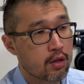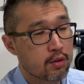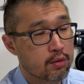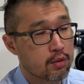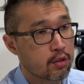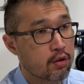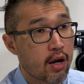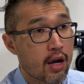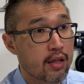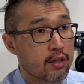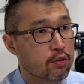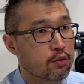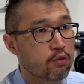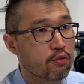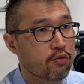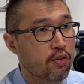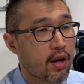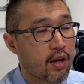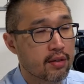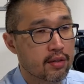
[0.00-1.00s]
you know, either
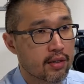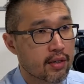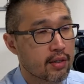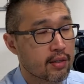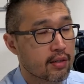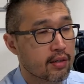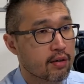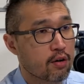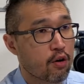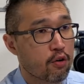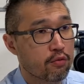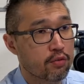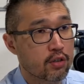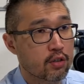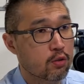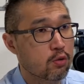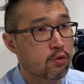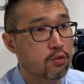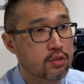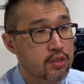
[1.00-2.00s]
you find coffee
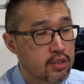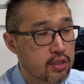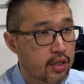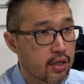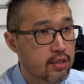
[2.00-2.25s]
causes